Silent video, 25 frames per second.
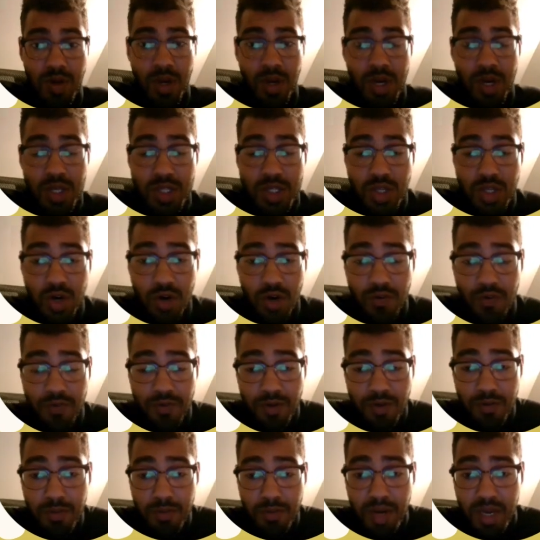So
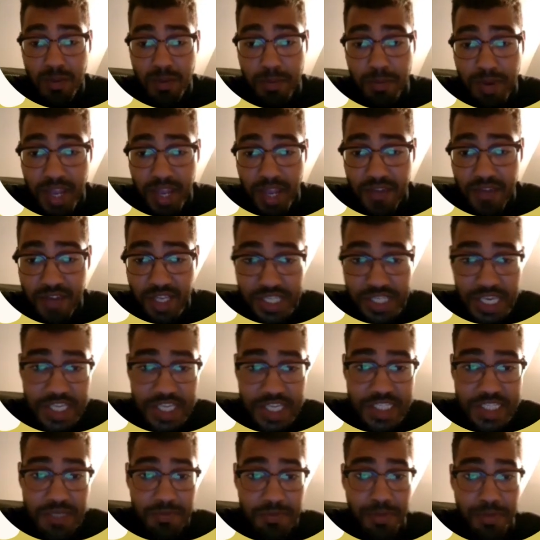from my previous
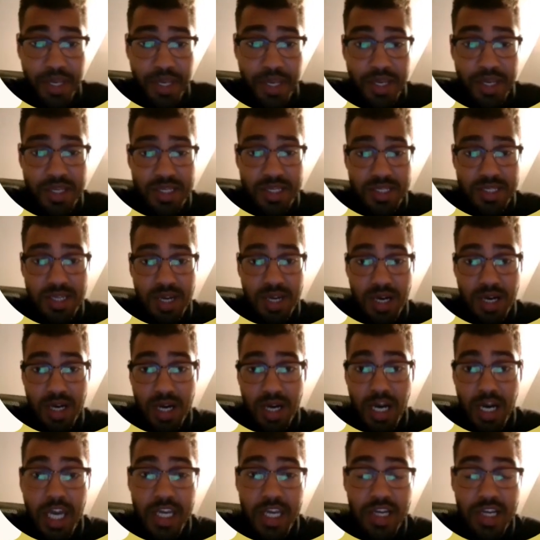experience,
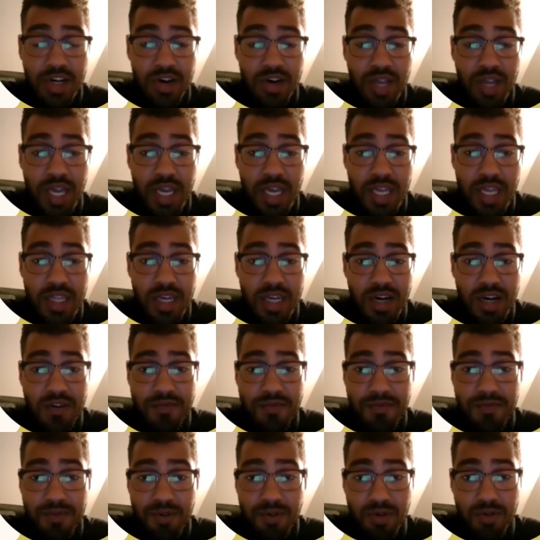I create
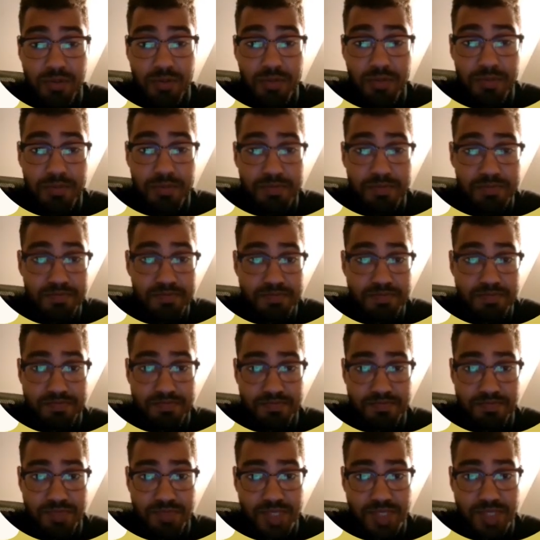four
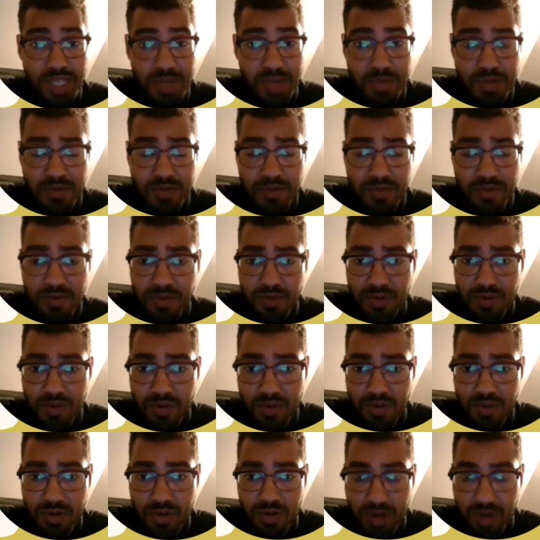tips
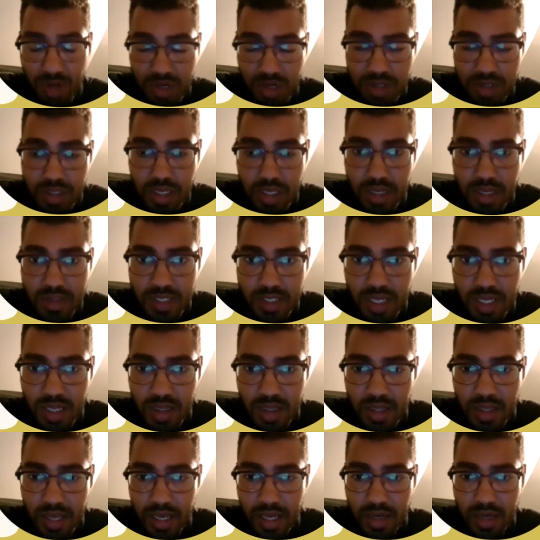for learning a second
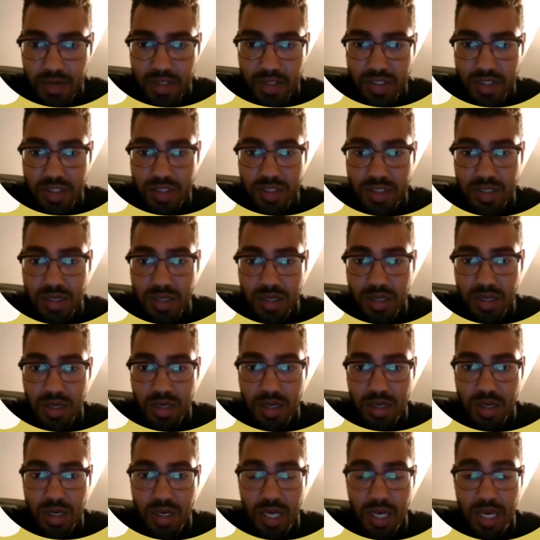language.
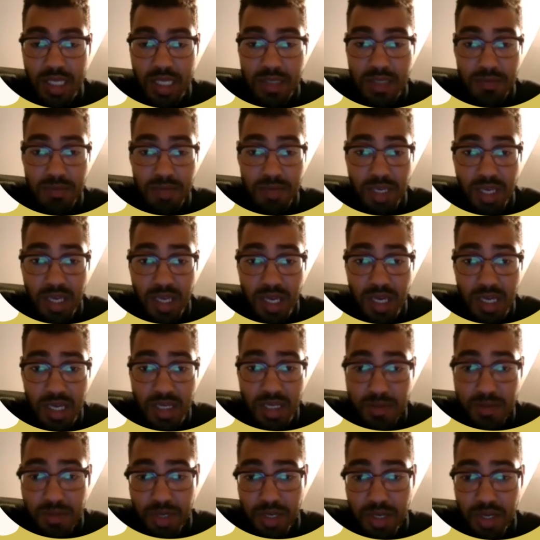As me, I
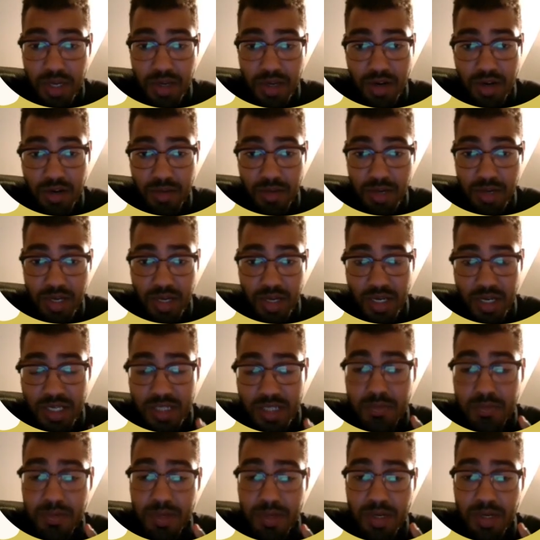speak Arabic, I
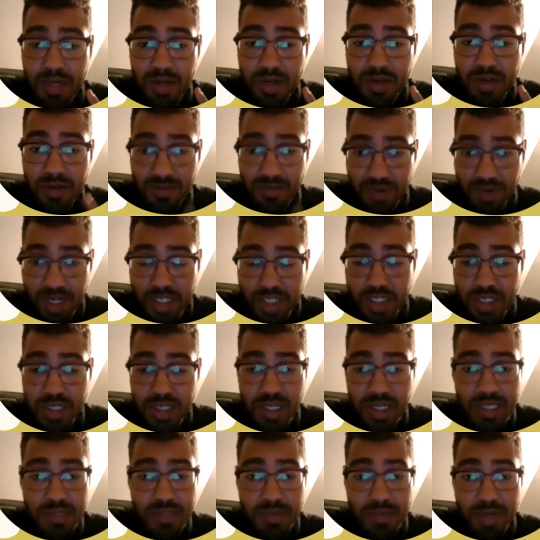speak Russian, I
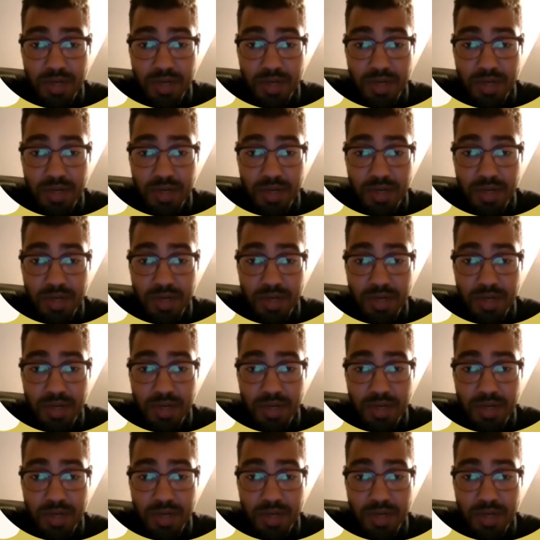speak